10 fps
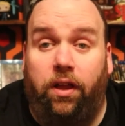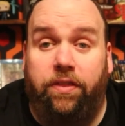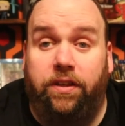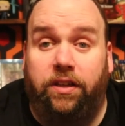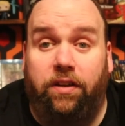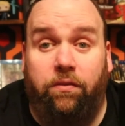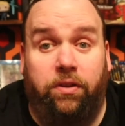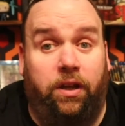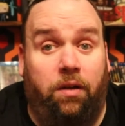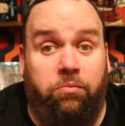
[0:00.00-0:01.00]
I think
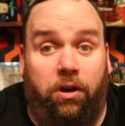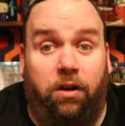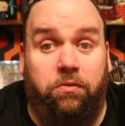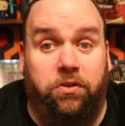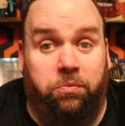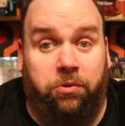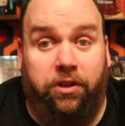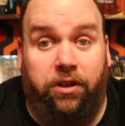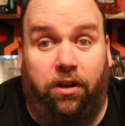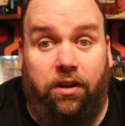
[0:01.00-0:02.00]
everything I bought was
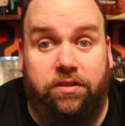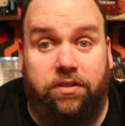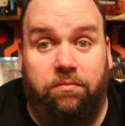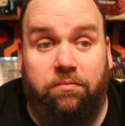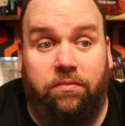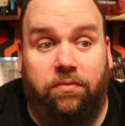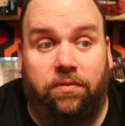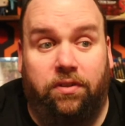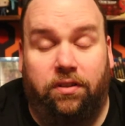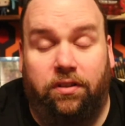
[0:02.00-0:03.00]
pretty awesome.
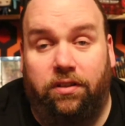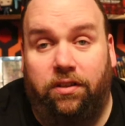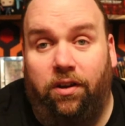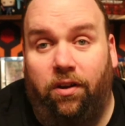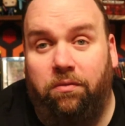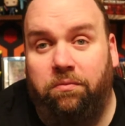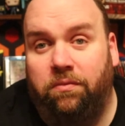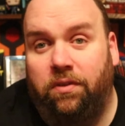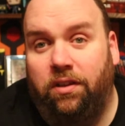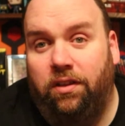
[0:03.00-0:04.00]
You know,
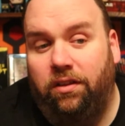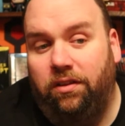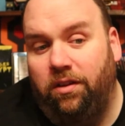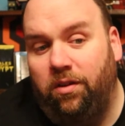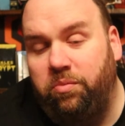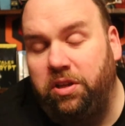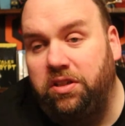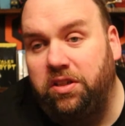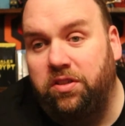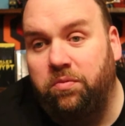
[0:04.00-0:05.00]
a little bit
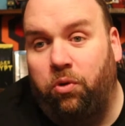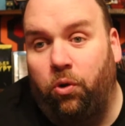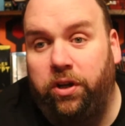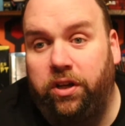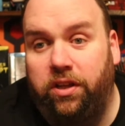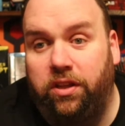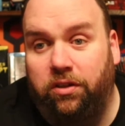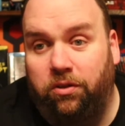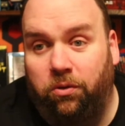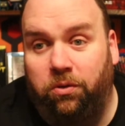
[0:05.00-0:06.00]
disappointed in the
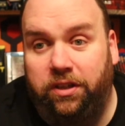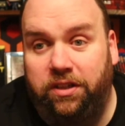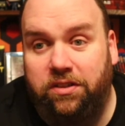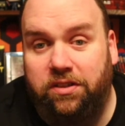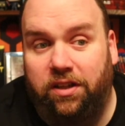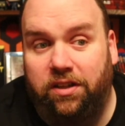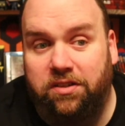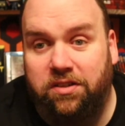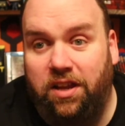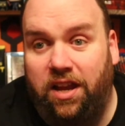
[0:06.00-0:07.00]
Ghoulies
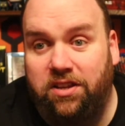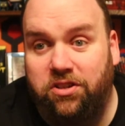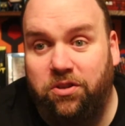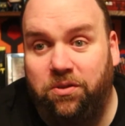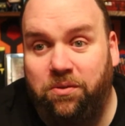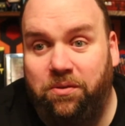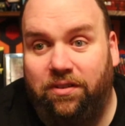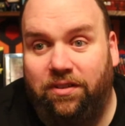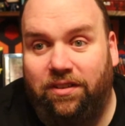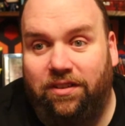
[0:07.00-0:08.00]
statue.
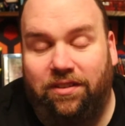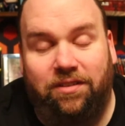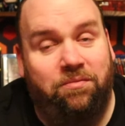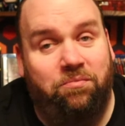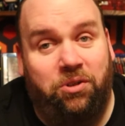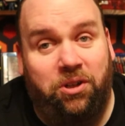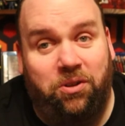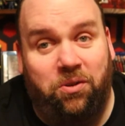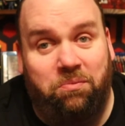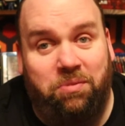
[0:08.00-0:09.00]
Pretty
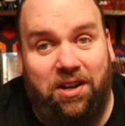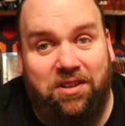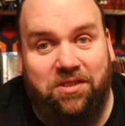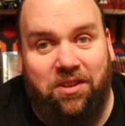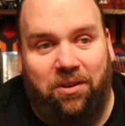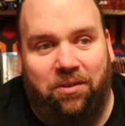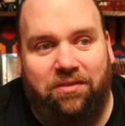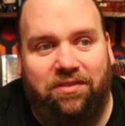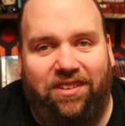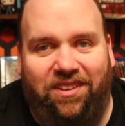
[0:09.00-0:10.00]
cool box, though.
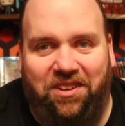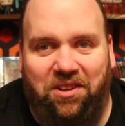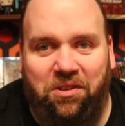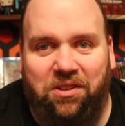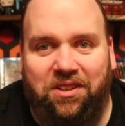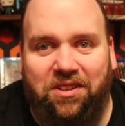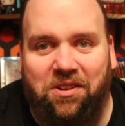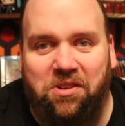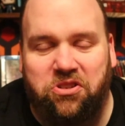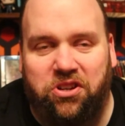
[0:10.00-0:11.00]
It'll look good
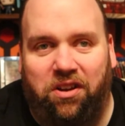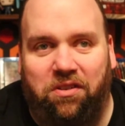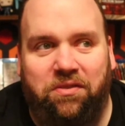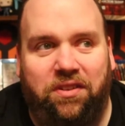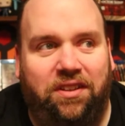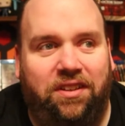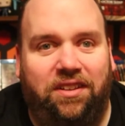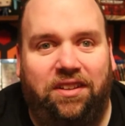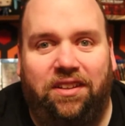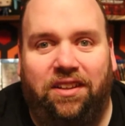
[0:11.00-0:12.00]
on a shelf.
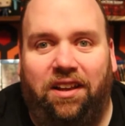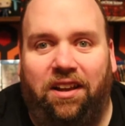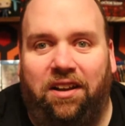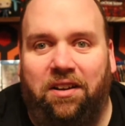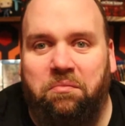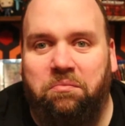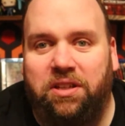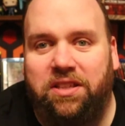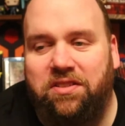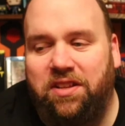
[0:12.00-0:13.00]

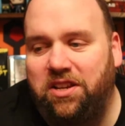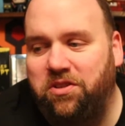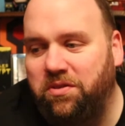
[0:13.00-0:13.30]
But the statue